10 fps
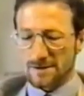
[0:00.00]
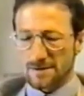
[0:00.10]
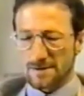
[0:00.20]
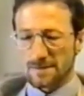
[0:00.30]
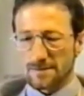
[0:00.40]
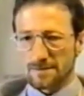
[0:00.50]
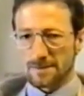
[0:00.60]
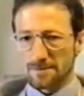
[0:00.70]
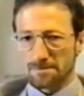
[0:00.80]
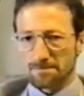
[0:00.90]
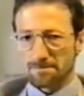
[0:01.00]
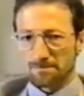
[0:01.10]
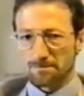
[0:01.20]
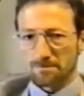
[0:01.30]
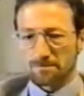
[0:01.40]
Yeah, very much will go
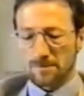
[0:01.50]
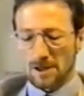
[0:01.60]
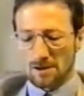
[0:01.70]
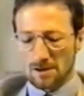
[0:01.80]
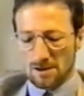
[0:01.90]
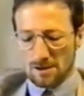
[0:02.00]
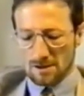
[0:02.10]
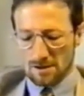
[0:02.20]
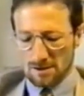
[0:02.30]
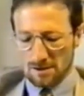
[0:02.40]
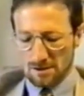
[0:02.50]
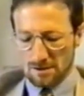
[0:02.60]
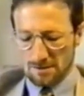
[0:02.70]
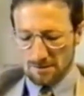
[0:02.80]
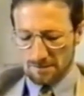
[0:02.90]
with things to do. Because,
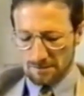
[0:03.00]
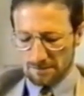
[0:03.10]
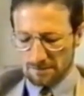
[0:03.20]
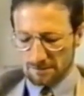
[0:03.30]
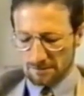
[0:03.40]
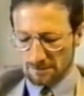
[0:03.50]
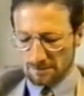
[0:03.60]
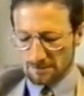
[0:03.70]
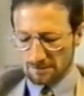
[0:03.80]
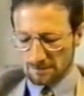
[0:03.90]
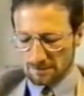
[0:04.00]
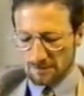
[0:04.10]
anyway, okay.